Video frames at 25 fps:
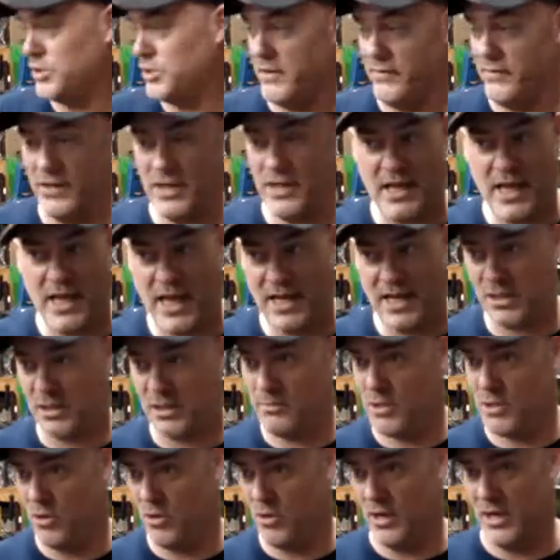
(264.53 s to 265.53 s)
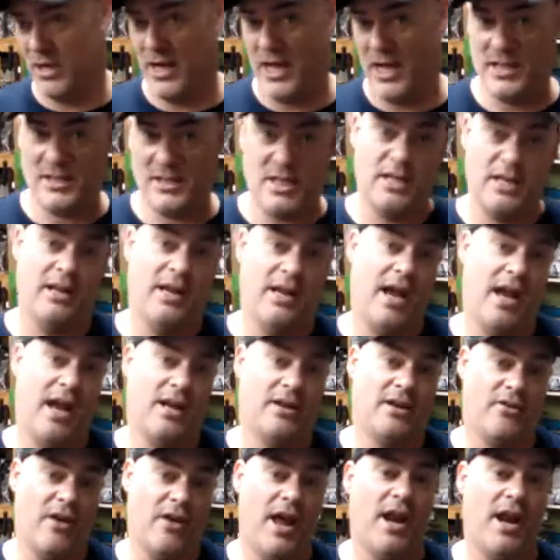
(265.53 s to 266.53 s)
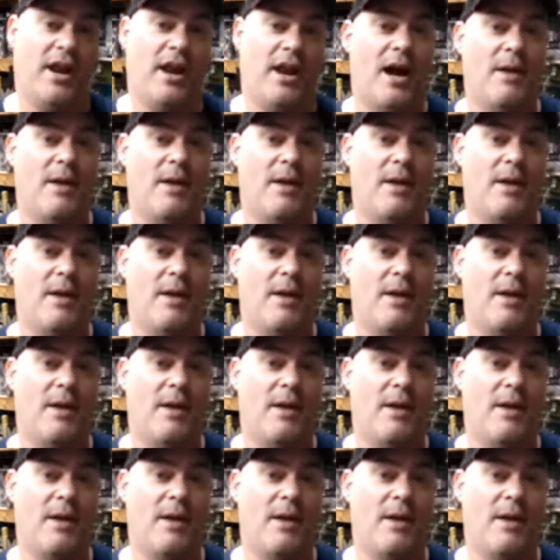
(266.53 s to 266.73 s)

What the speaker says: Everything has to be organized. And granted,